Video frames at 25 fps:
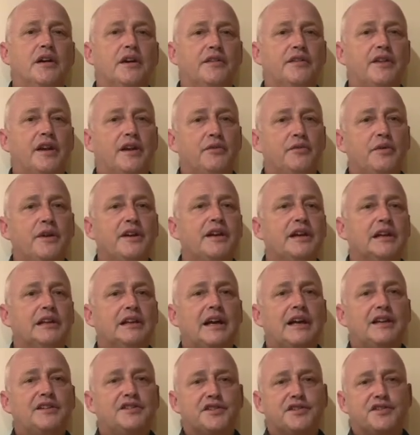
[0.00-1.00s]
that
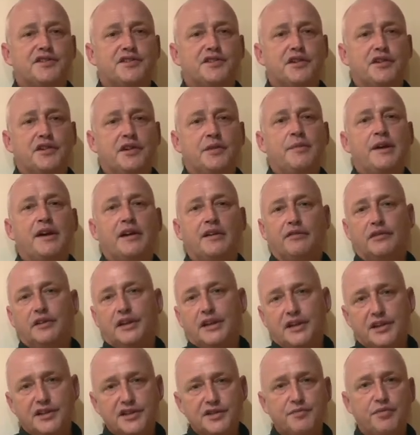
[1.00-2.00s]
regulates a certain amount of
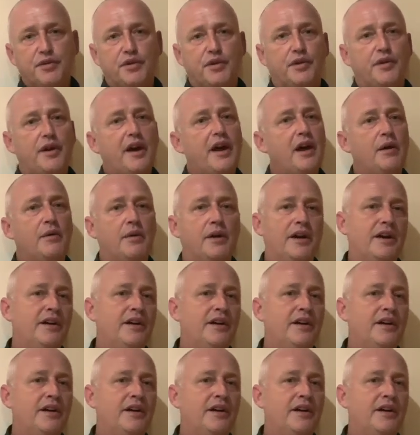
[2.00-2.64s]
litres per hour,